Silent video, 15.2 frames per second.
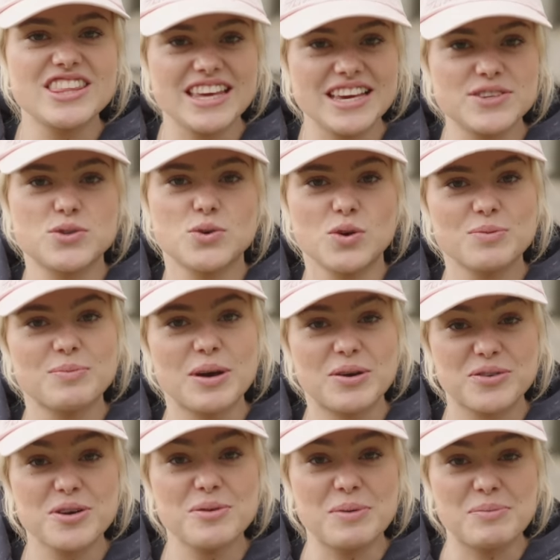thinks all of my
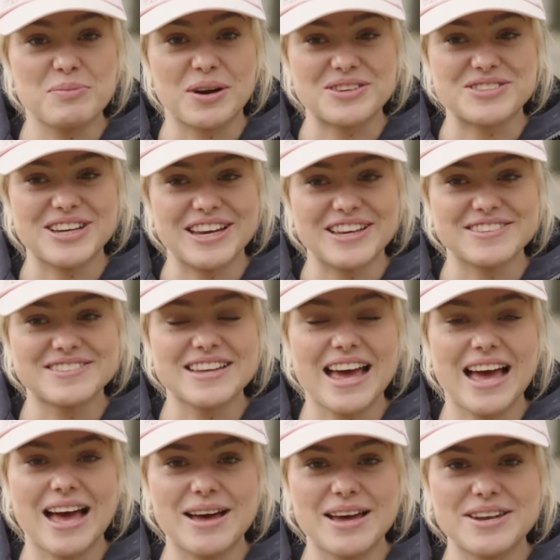grooming brushes
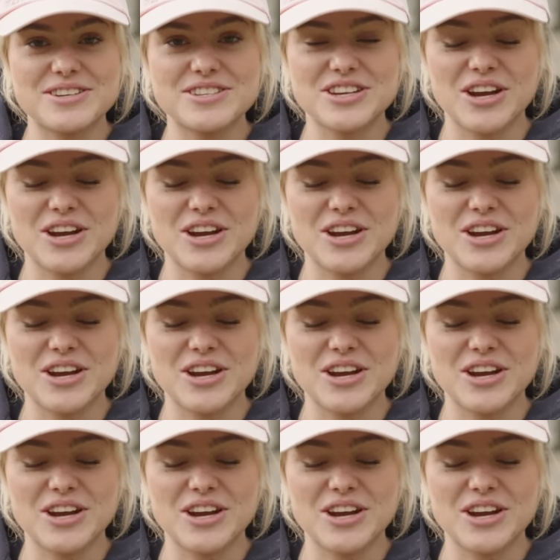and,